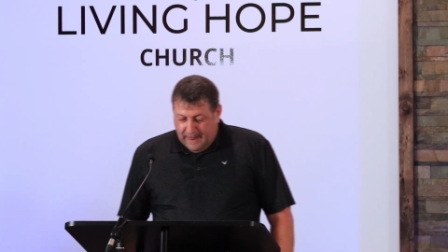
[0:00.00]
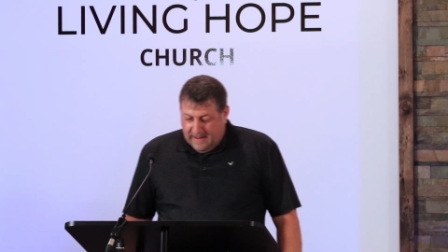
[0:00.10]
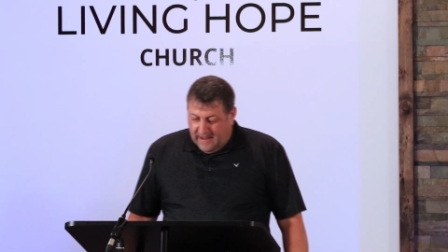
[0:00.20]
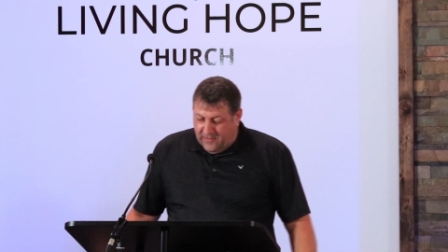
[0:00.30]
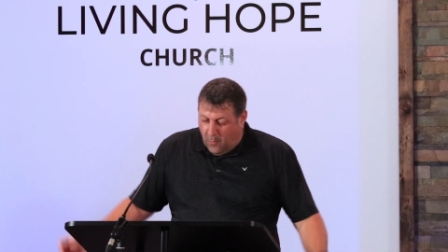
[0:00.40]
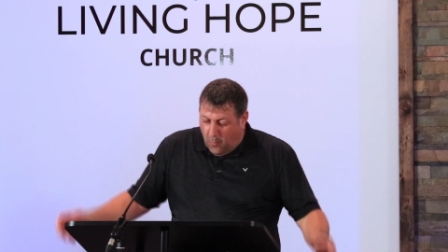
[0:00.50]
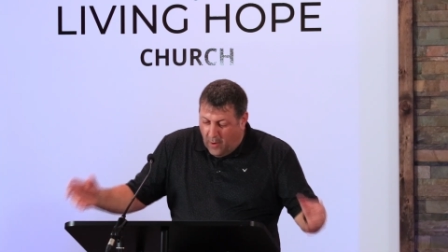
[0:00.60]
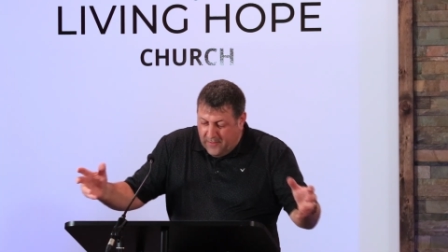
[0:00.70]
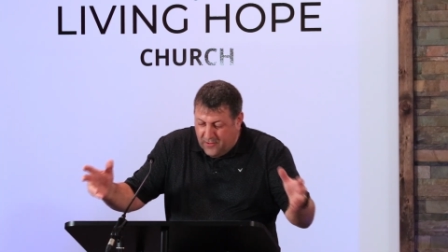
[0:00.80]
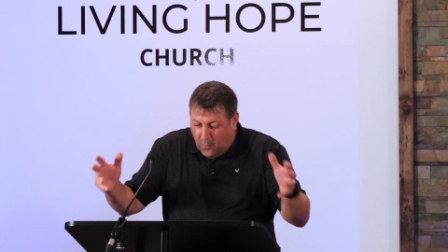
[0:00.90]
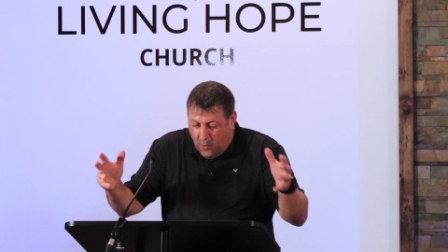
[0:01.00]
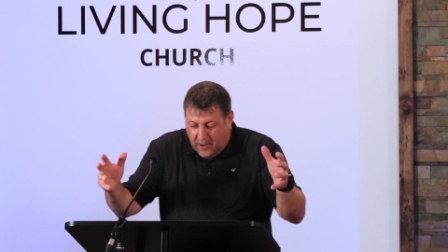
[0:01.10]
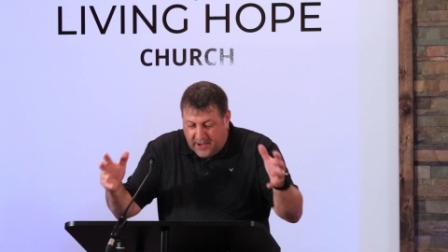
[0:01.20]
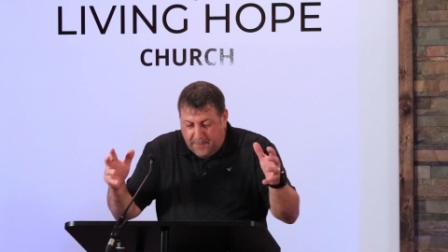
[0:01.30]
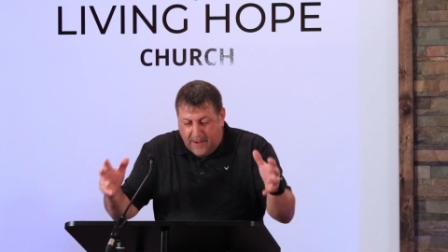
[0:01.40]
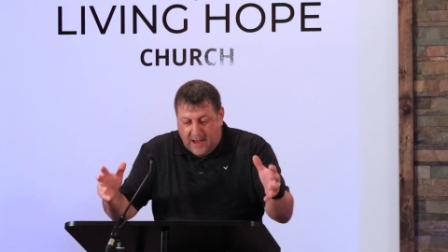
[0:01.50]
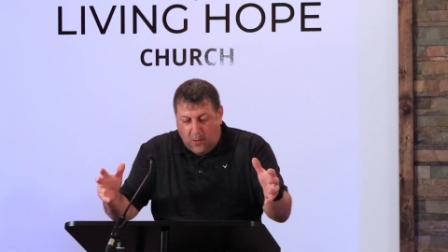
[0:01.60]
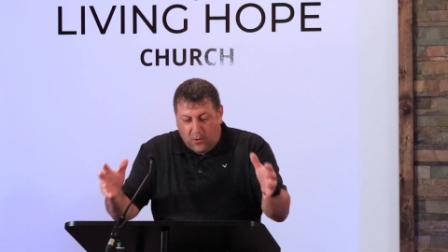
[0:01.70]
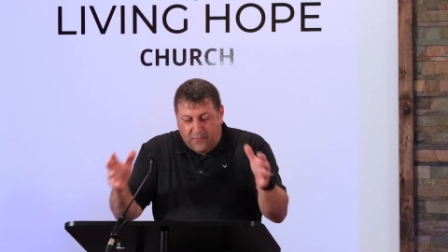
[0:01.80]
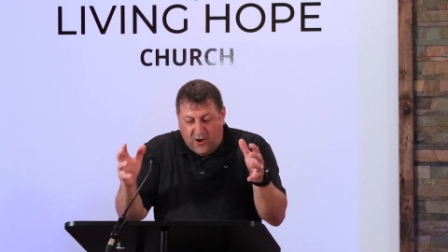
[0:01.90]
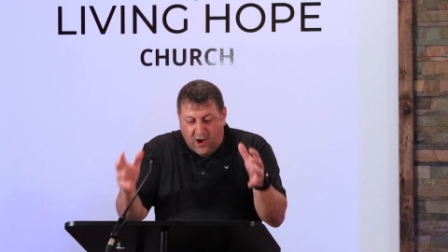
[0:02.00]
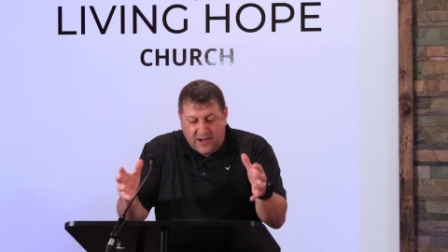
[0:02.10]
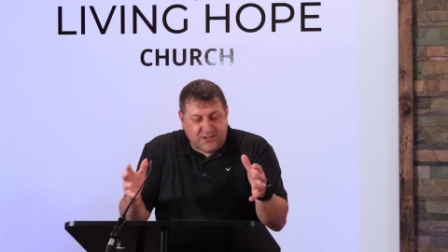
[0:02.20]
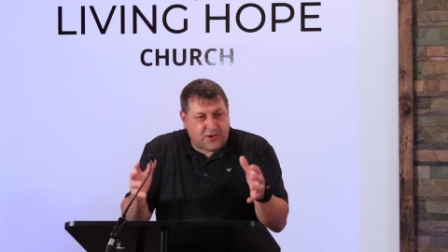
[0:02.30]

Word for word: in the wonder working power of God's